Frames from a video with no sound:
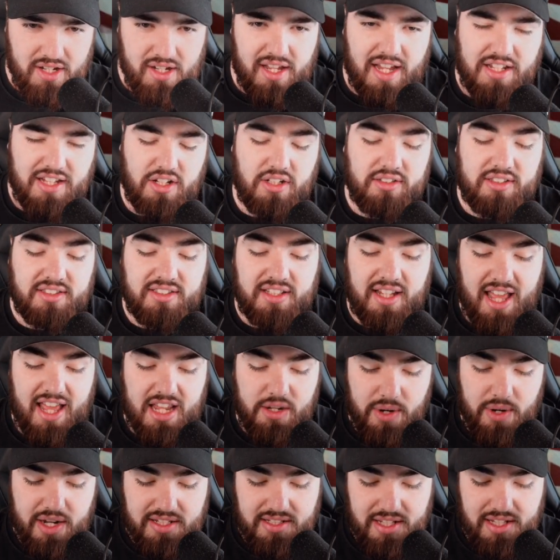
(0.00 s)
It's hard to say.
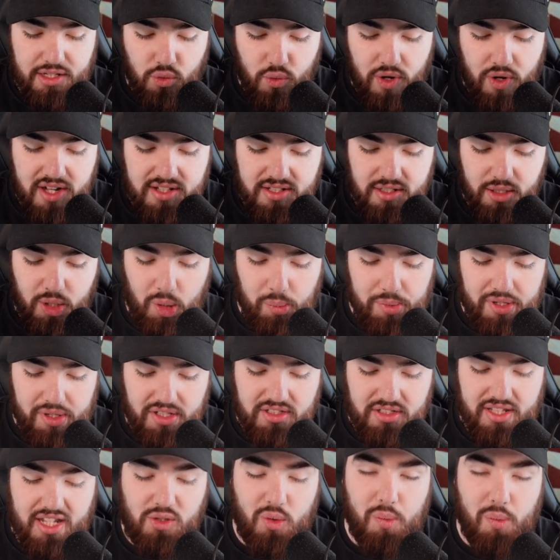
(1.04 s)
Anyway, it's like raised a little bit.
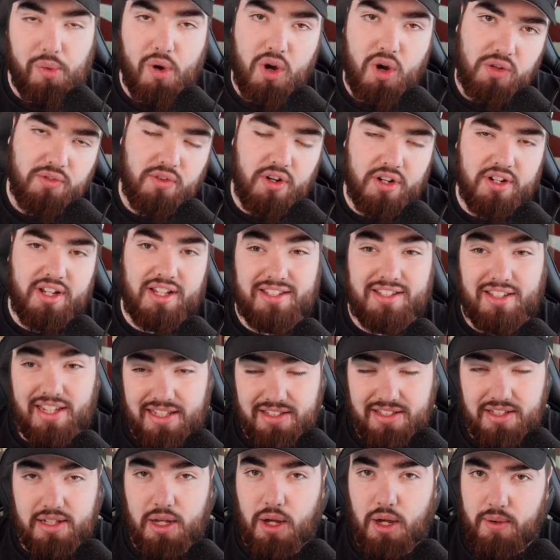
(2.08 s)
So the actual Pokemon is
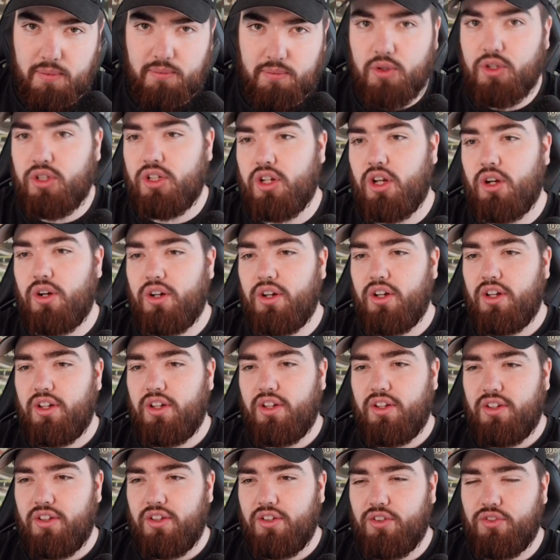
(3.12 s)
you know,
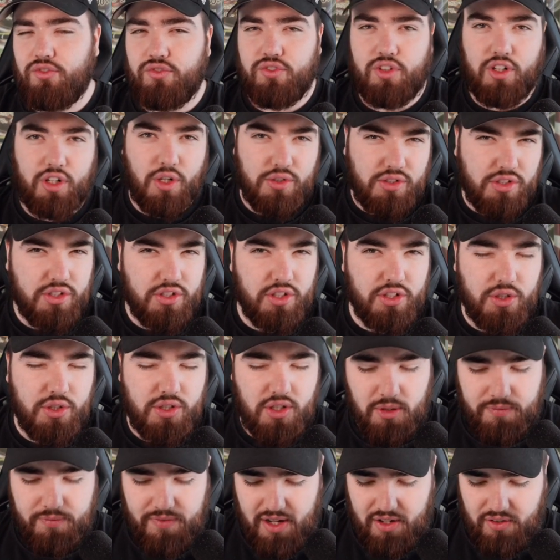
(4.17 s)
closer to you than
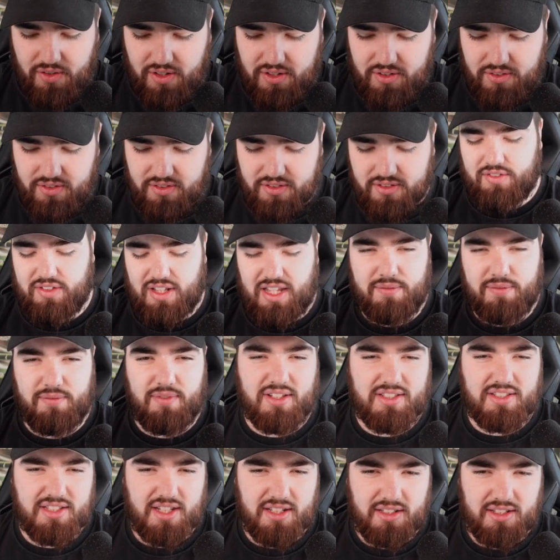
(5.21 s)
the background. That
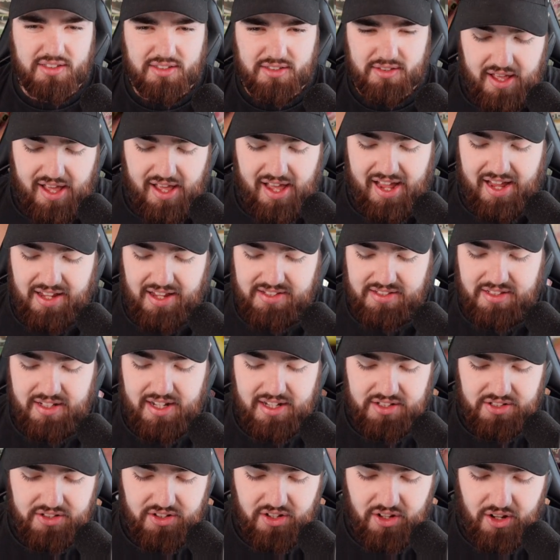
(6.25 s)
makes sense. All right, so
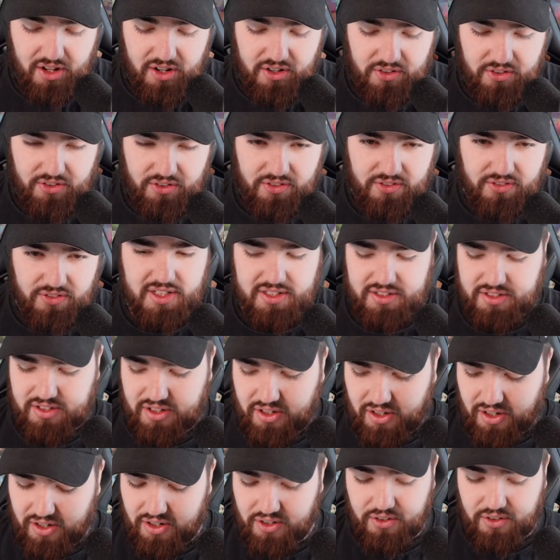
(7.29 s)
let's go. Let's
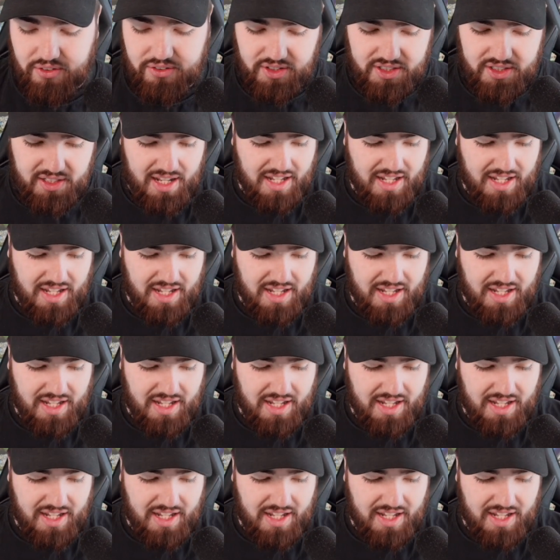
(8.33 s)
go. Look at